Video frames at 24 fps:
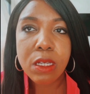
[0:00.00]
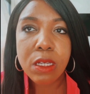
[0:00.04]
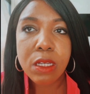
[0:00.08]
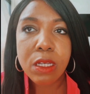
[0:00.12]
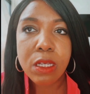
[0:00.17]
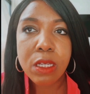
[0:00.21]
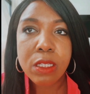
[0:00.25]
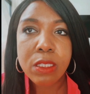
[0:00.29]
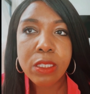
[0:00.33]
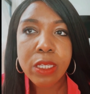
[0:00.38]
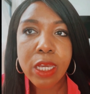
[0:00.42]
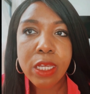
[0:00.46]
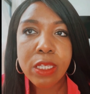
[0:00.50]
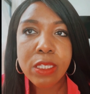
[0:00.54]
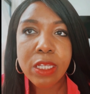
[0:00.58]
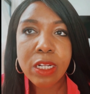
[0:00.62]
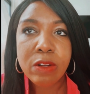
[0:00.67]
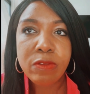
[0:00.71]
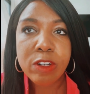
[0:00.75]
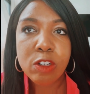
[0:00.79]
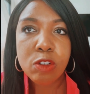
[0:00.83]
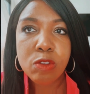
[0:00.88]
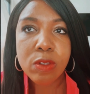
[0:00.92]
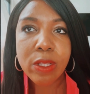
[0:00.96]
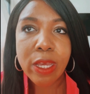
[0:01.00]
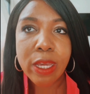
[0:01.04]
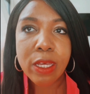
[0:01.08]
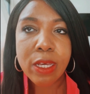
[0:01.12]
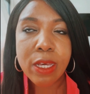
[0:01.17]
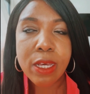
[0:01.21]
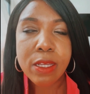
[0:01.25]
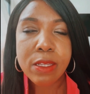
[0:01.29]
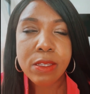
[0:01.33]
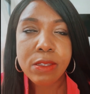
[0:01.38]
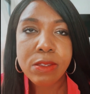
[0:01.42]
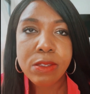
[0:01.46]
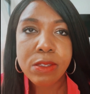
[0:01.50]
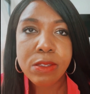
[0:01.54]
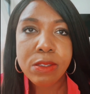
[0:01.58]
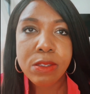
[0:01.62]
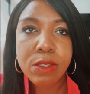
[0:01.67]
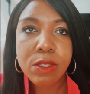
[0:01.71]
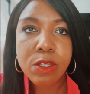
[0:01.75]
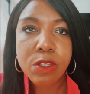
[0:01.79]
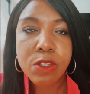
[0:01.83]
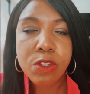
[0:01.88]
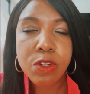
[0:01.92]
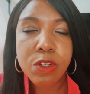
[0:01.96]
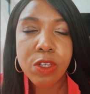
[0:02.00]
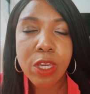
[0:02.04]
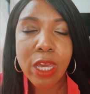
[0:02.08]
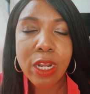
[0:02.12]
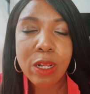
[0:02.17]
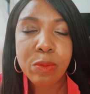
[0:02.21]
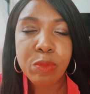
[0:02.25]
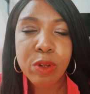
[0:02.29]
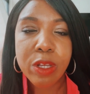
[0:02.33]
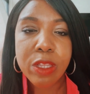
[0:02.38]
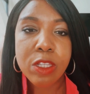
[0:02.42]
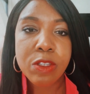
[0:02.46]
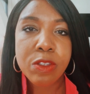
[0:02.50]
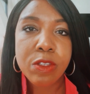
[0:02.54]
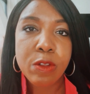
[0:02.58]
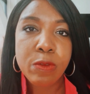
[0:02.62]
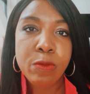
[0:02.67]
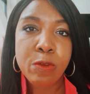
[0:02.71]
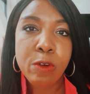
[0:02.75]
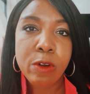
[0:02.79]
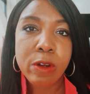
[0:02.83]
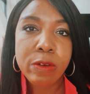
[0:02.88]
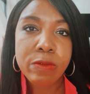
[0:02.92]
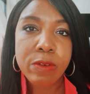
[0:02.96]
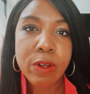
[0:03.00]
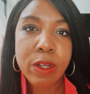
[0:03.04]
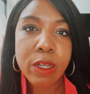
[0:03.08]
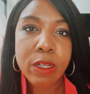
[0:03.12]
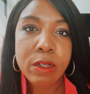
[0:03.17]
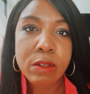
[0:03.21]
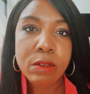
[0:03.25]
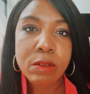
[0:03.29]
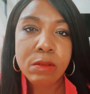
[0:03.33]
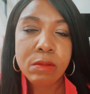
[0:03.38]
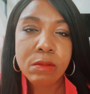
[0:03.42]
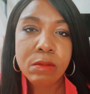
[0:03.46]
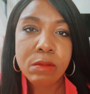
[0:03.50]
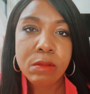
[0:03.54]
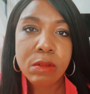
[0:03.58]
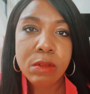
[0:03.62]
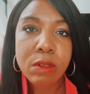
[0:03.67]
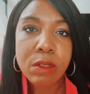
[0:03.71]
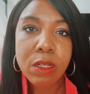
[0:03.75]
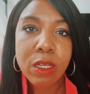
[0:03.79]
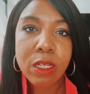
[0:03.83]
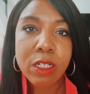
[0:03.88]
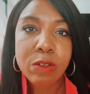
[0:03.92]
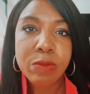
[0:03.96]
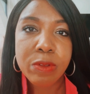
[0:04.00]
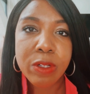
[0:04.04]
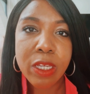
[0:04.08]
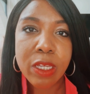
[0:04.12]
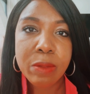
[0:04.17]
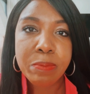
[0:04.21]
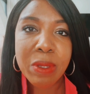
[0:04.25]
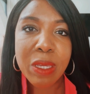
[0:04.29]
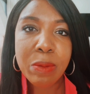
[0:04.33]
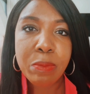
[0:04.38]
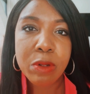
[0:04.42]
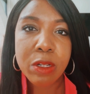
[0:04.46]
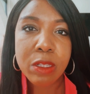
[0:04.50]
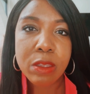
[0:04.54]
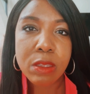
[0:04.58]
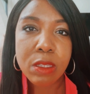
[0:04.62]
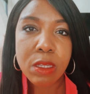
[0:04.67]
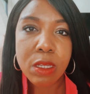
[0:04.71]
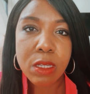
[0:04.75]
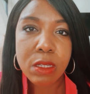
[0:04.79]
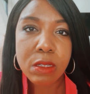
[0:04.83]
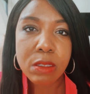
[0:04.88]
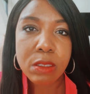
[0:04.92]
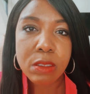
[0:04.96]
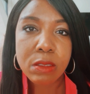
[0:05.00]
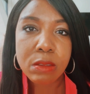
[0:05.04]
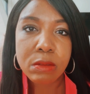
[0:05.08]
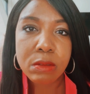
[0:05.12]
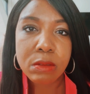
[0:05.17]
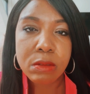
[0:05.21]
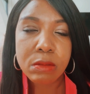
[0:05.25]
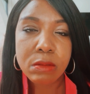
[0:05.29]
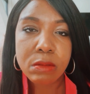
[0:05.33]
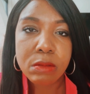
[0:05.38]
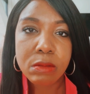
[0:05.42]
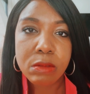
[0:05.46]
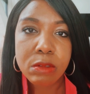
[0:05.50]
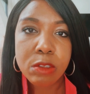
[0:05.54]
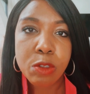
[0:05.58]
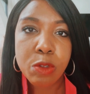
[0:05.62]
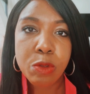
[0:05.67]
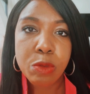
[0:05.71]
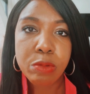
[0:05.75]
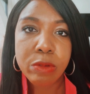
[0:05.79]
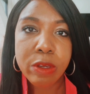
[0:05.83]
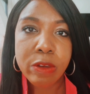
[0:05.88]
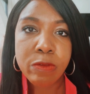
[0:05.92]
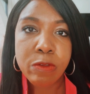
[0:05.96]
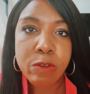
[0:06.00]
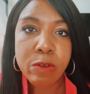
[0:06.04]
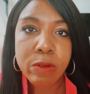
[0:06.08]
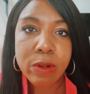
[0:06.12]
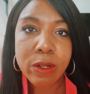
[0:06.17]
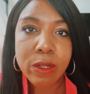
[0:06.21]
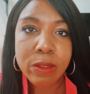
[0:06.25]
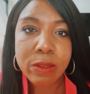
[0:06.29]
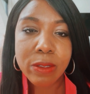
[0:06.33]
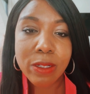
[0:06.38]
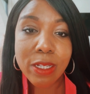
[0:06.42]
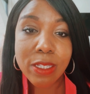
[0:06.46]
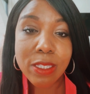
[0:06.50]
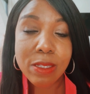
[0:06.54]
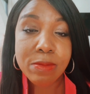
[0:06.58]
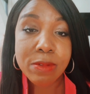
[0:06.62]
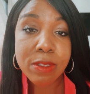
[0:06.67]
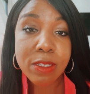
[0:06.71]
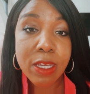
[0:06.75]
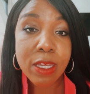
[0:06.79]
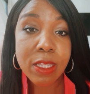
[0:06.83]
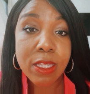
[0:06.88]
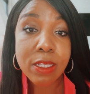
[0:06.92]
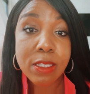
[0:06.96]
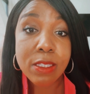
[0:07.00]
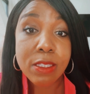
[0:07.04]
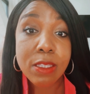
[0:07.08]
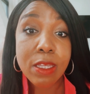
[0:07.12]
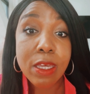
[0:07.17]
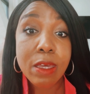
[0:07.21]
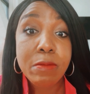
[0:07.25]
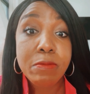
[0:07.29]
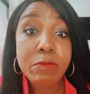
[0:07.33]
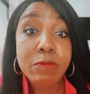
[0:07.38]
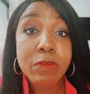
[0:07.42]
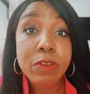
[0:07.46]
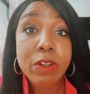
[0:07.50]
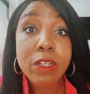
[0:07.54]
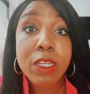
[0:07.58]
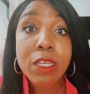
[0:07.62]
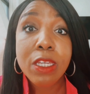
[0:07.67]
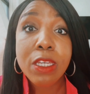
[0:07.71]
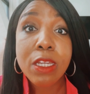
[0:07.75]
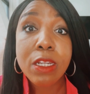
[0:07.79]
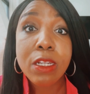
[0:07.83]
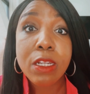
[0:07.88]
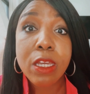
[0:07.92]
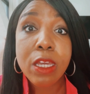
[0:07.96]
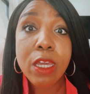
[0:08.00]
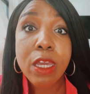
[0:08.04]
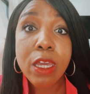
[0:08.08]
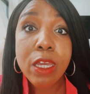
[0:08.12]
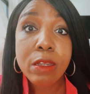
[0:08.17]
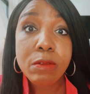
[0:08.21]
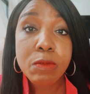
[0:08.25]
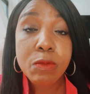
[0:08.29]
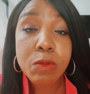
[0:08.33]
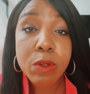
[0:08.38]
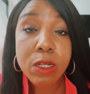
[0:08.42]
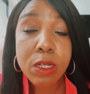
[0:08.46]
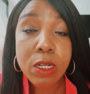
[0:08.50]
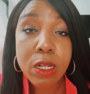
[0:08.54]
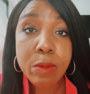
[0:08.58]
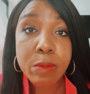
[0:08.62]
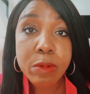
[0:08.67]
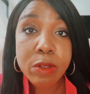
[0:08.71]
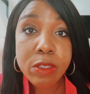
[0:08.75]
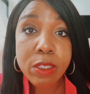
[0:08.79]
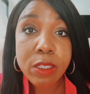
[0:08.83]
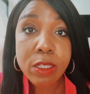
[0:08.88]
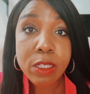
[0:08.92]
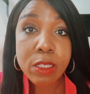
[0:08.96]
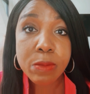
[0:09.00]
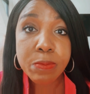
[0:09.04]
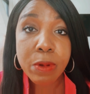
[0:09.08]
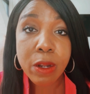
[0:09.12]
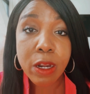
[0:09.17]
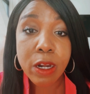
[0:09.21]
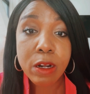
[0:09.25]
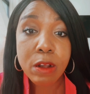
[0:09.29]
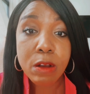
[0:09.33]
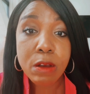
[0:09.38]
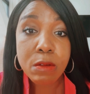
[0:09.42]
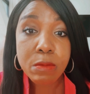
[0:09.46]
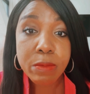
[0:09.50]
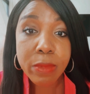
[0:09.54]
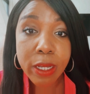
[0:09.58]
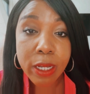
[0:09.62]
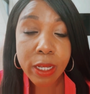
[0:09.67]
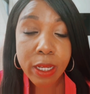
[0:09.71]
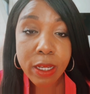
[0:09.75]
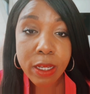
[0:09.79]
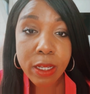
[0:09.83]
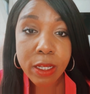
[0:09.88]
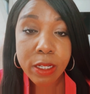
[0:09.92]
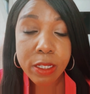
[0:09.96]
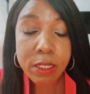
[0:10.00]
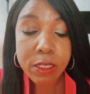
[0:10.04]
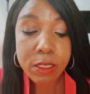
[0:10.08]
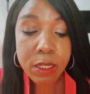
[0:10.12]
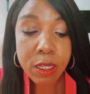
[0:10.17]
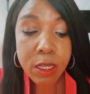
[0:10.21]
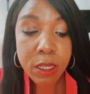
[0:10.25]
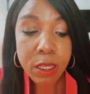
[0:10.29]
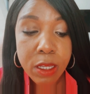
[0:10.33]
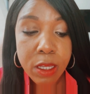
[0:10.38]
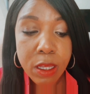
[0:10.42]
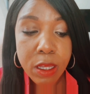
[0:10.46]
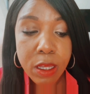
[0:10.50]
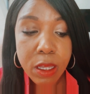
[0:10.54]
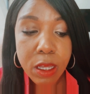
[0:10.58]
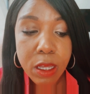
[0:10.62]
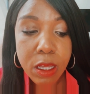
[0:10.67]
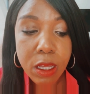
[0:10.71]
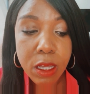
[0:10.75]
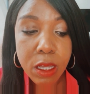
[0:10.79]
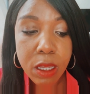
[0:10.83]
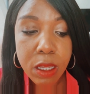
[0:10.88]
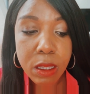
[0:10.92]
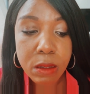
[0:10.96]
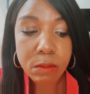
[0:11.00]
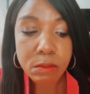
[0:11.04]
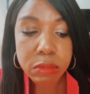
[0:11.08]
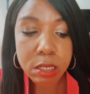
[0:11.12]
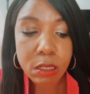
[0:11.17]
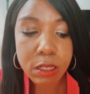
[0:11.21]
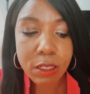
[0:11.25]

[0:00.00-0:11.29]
it takes individuals like us to kind of bring this to the forefront and to really get people to think? Two, three, four, as I'm saying this, I'm really getting hit with numbers in this part, oh my gosh. Um,